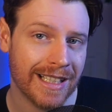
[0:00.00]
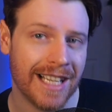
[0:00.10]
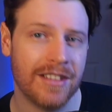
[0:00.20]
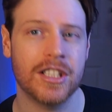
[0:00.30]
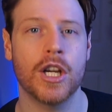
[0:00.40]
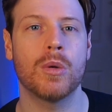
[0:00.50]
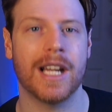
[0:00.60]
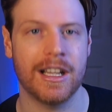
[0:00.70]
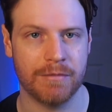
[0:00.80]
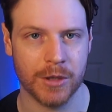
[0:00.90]
hit the go
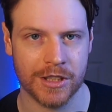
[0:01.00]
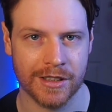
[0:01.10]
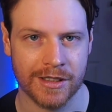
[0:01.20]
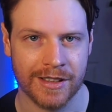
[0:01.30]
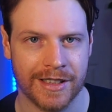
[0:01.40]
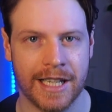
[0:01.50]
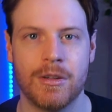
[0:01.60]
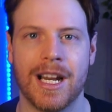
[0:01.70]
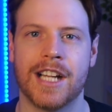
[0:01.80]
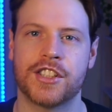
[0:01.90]
live button, then it
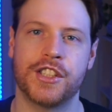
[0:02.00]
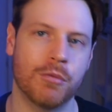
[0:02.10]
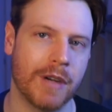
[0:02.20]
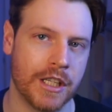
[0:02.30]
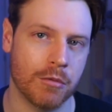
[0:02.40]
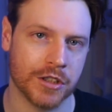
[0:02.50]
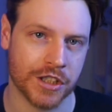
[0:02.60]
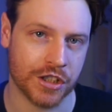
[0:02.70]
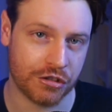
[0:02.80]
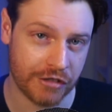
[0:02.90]
will ask you where you want to
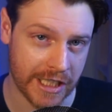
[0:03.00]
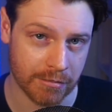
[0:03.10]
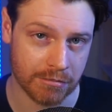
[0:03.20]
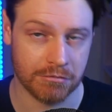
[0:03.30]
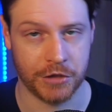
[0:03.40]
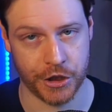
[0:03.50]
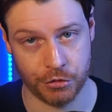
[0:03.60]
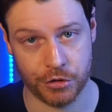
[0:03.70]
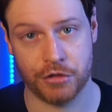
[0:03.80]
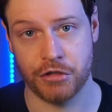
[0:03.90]
stream,
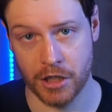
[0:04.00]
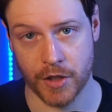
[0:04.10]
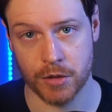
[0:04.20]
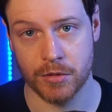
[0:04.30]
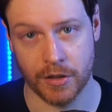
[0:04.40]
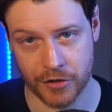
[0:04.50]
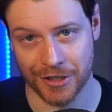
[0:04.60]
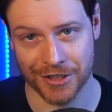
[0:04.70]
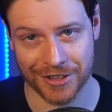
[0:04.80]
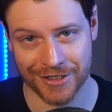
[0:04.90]
Choose Trovo, of
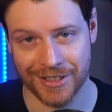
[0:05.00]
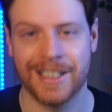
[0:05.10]
course.